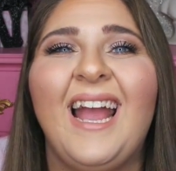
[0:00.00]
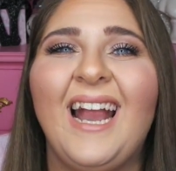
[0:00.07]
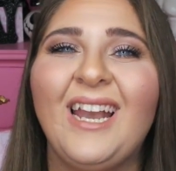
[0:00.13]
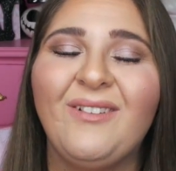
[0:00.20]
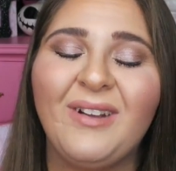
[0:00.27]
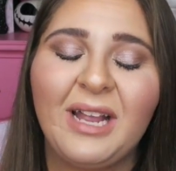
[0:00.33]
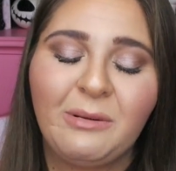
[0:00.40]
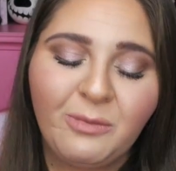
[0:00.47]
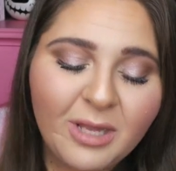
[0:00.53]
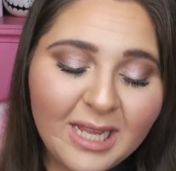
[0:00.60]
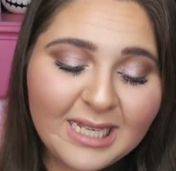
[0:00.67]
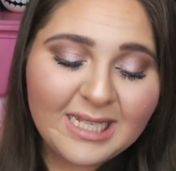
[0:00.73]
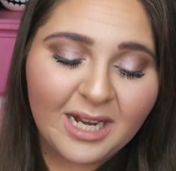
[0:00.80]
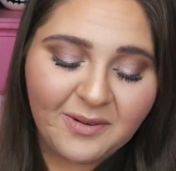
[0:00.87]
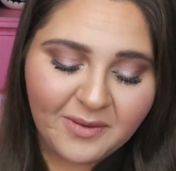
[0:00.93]
Anyway, I'm
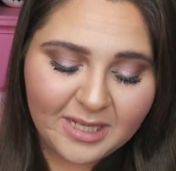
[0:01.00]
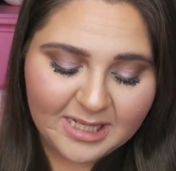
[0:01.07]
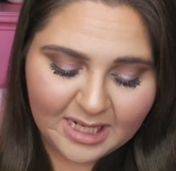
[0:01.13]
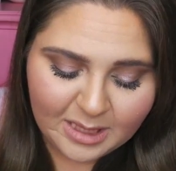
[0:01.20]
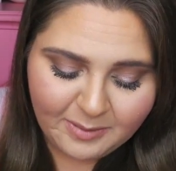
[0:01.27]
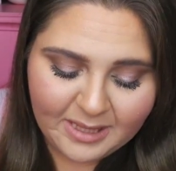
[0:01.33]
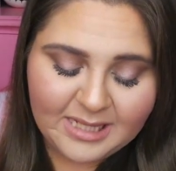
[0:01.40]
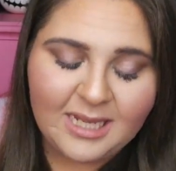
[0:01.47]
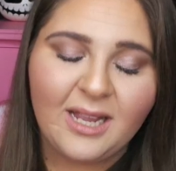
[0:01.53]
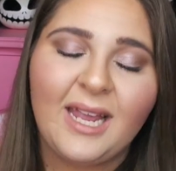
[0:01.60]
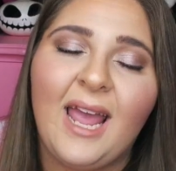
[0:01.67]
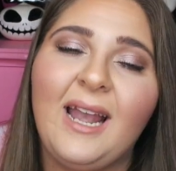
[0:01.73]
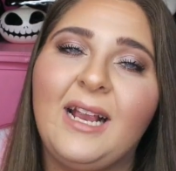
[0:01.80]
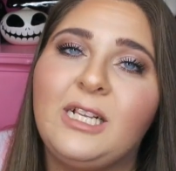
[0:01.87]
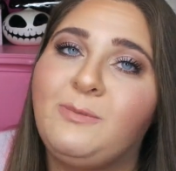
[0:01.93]
really excited for this next piece.
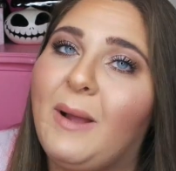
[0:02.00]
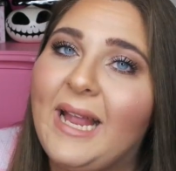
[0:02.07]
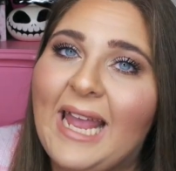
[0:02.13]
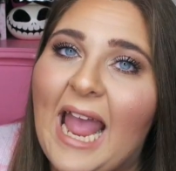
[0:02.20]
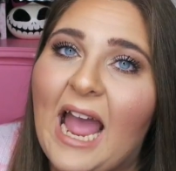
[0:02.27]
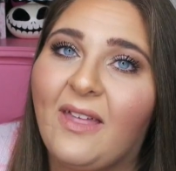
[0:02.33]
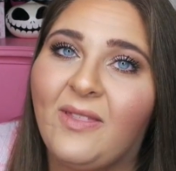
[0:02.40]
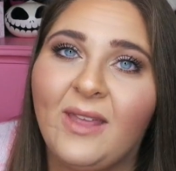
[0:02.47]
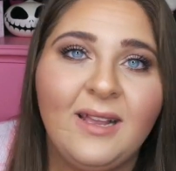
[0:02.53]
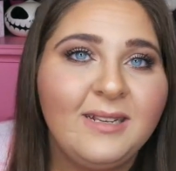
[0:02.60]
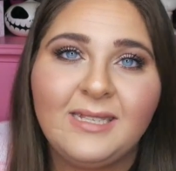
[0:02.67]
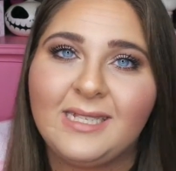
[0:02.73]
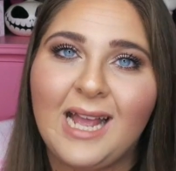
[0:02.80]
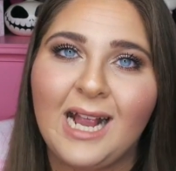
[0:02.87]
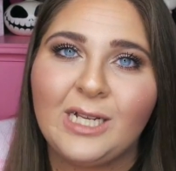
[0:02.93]
Again, it's by Kathy,
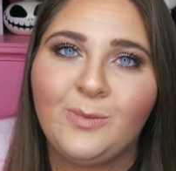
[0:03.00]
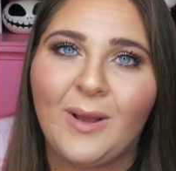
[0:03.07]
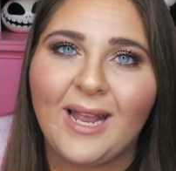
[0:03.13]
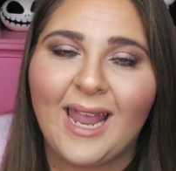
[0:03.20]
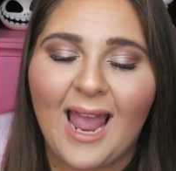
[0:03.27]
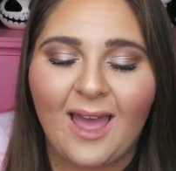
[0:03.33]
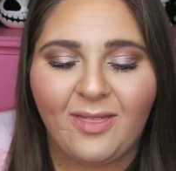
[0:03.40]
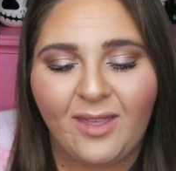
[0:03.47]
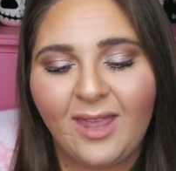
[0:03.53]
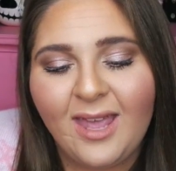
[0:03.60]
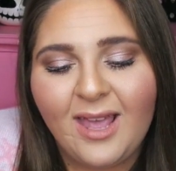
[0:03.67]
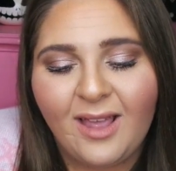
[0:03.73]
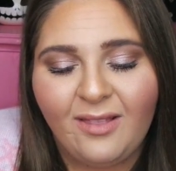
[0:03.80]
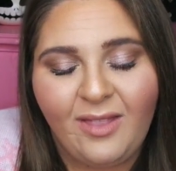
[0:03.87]
designs by Kathy.